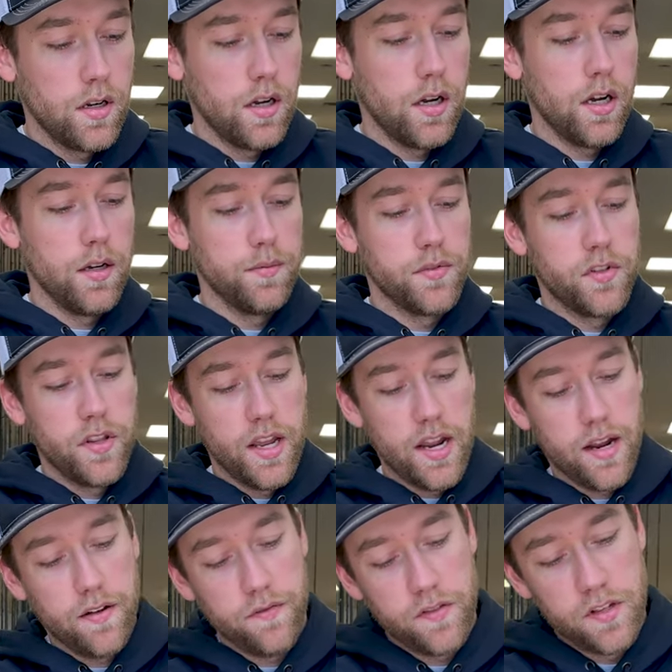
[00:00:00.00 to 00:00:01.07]
Uh, so they
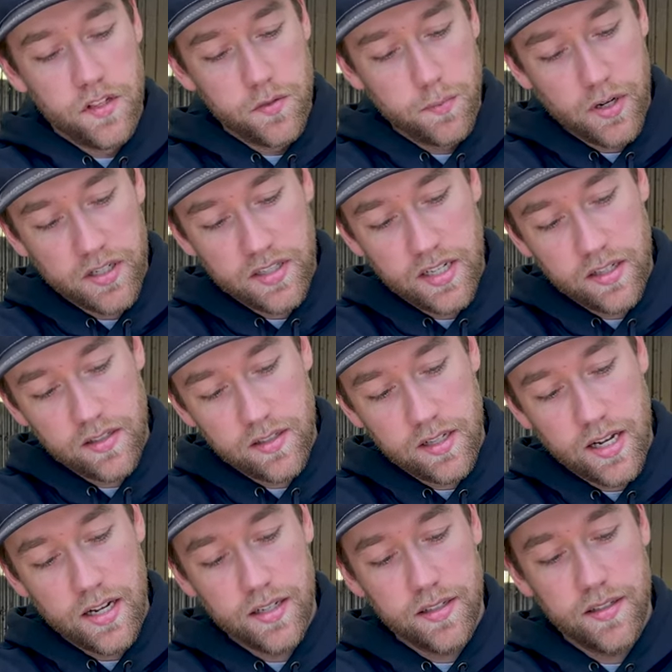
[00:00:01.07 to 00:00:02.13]
have these bucktail
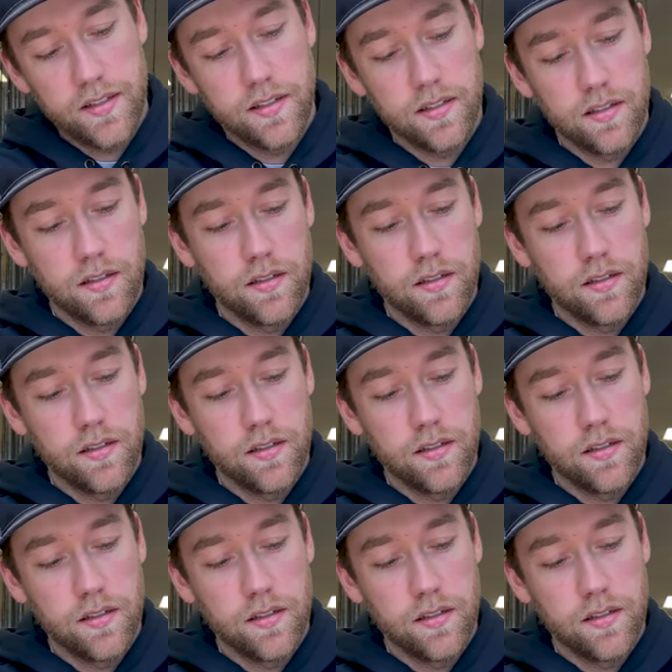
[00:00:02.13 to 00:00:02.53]
slots.